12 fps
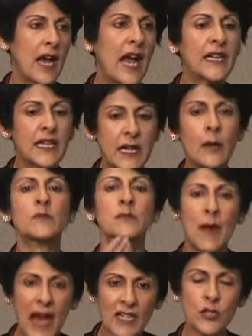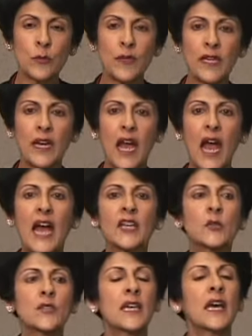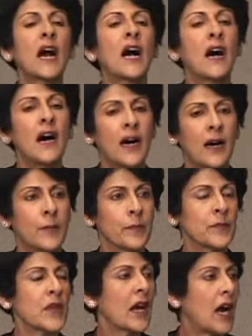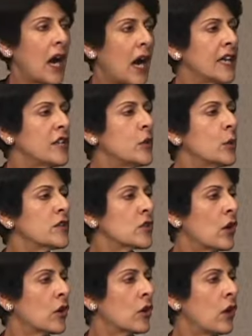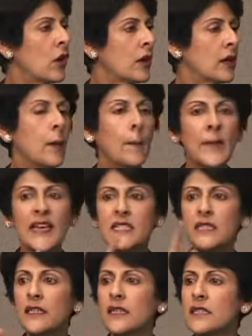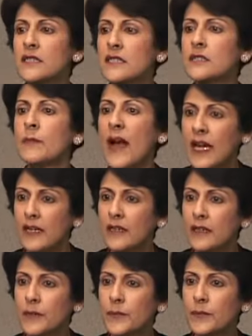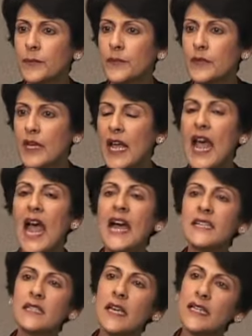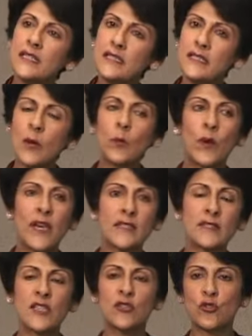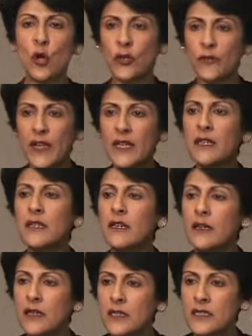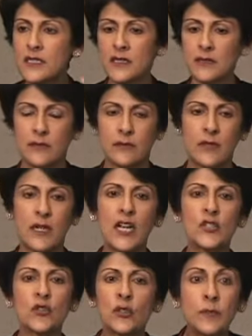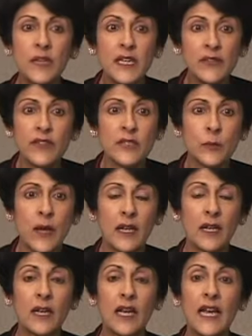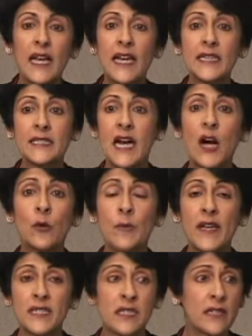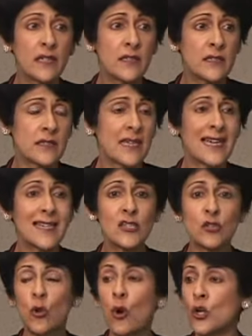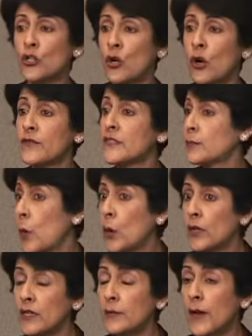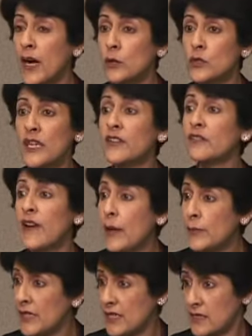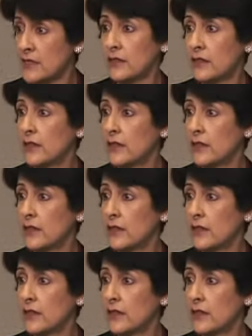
and it comes back to me and you say, aha, I knew it all along. Mental illness is bad. And in some ways, it's sort of a learned cultural belief as well. It's how mental illness is thought of, spoken about in families.